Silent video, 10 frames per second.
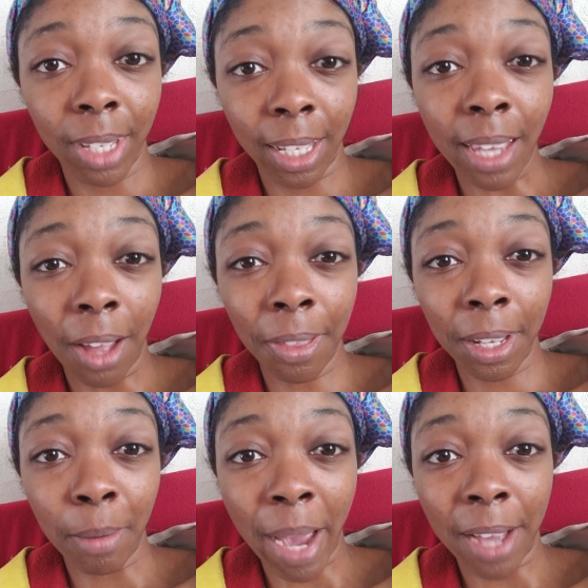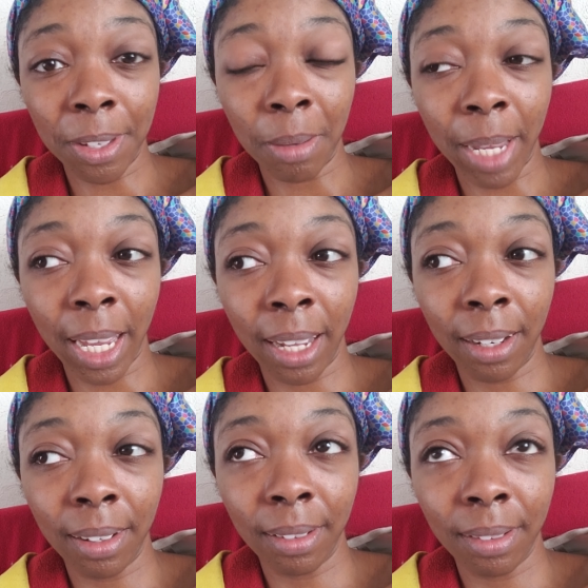It's healthy to masturbate.
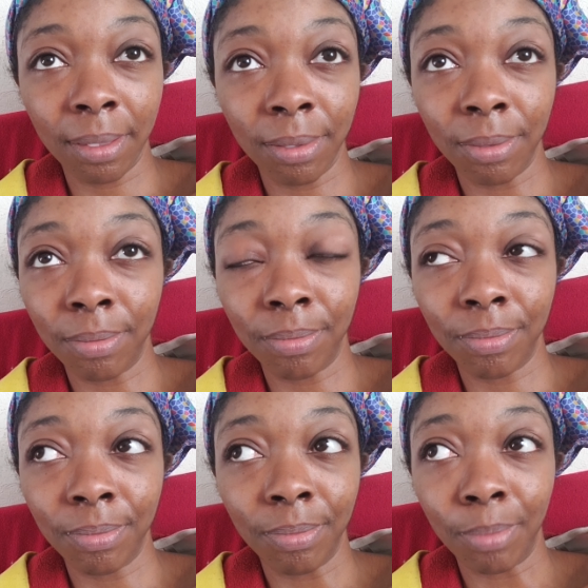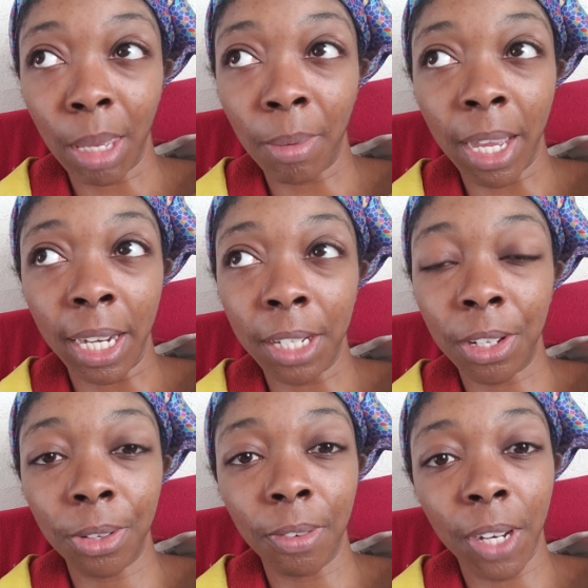Maybe I need
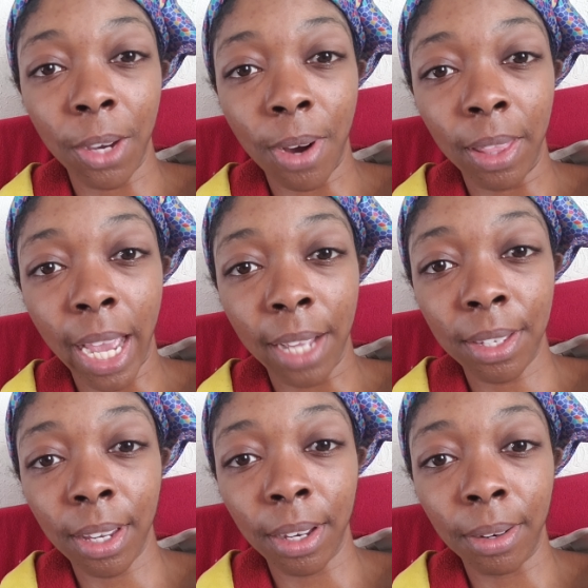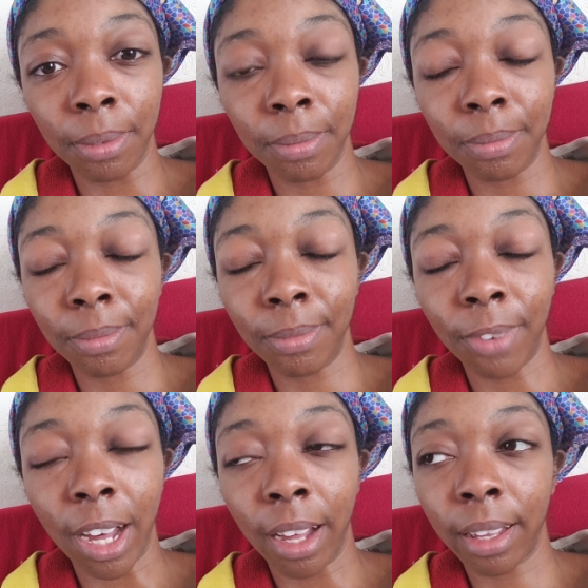to do a video on that too.
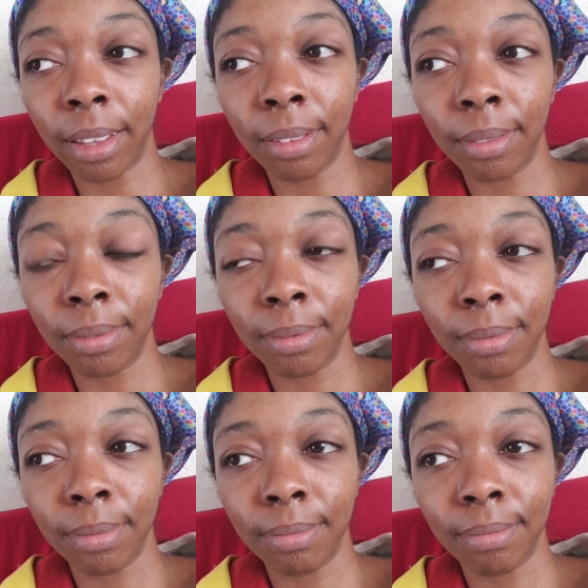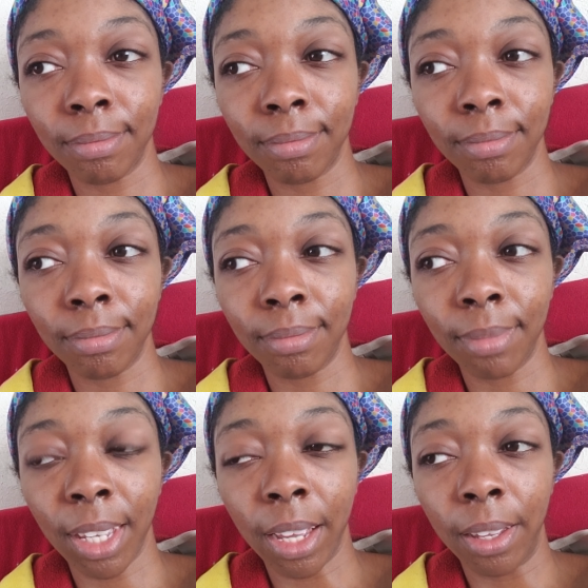Fuck.
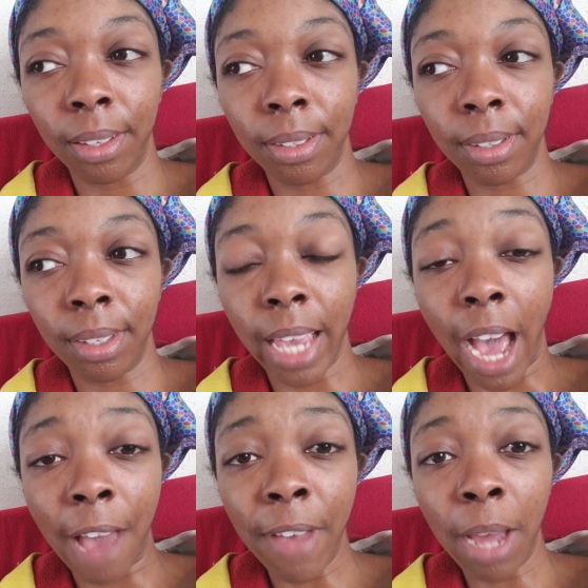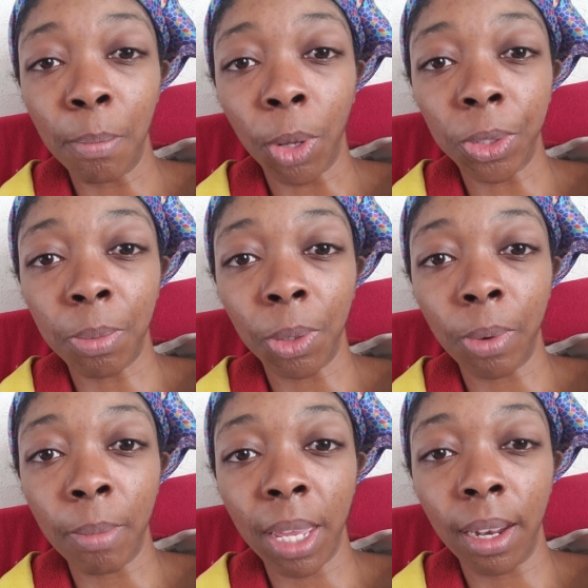Because, yeah, I've had multiple
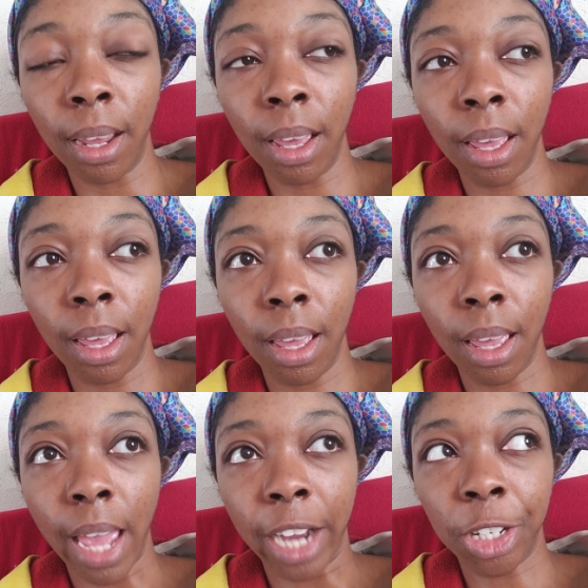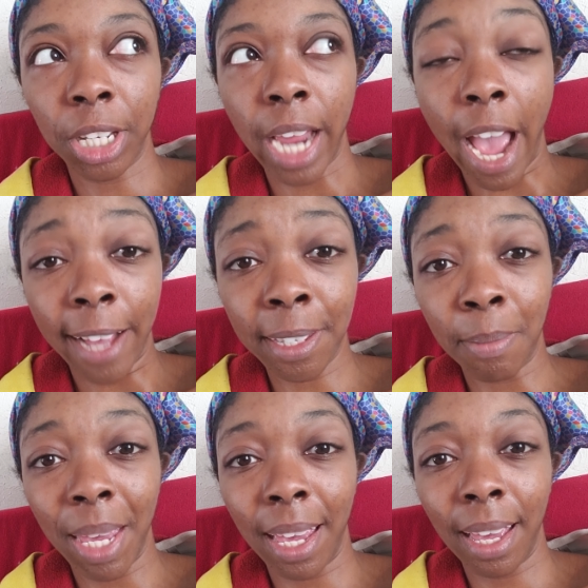women actually
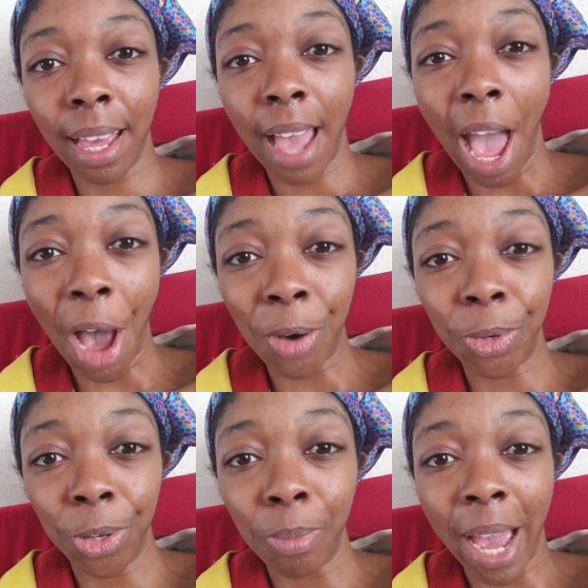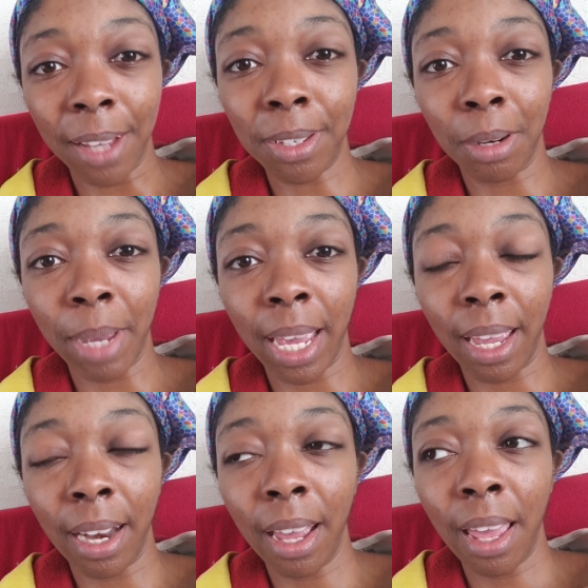ask me how to
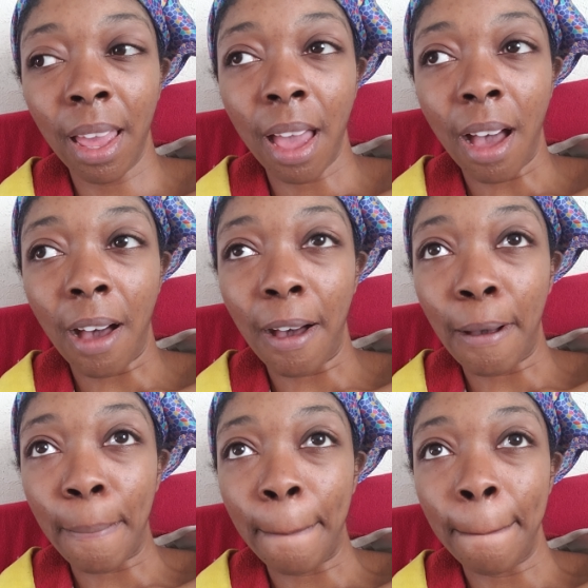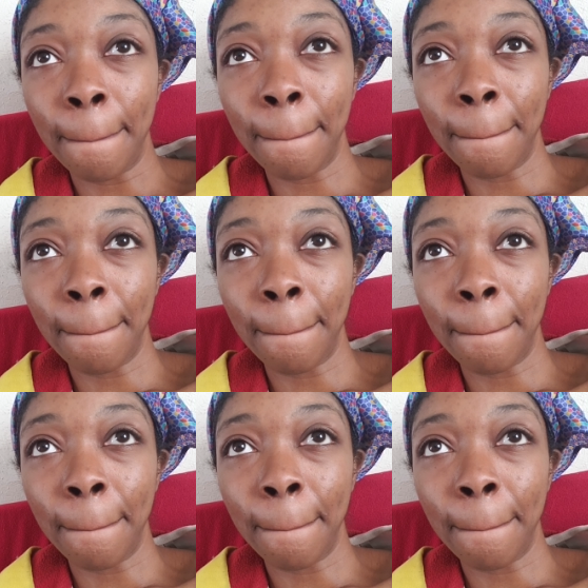masturbate um,